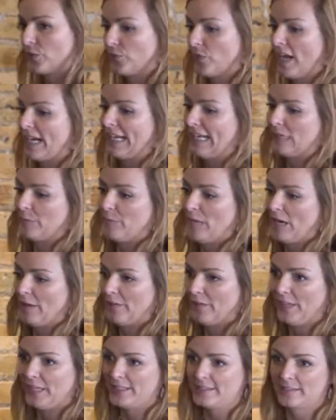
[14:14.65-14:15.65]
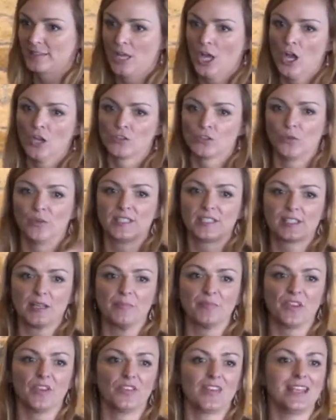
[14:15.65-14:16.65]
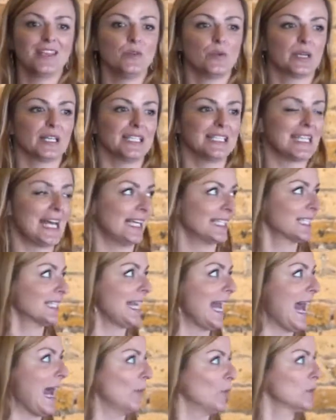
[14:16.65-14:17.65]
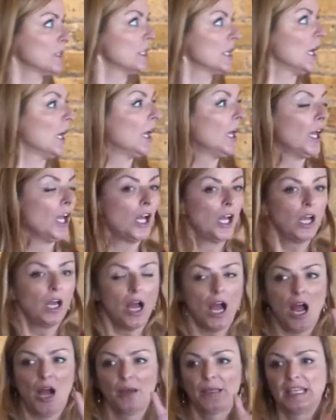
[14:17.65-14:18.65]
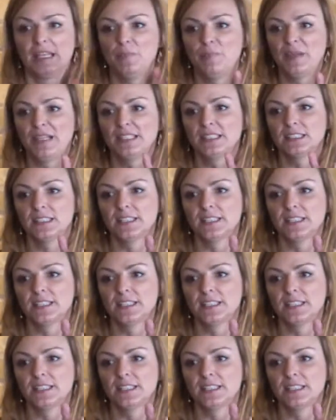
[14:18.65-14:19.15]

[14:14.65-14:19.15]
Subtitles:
are writing about this, so it's something that you can test out. Keeping the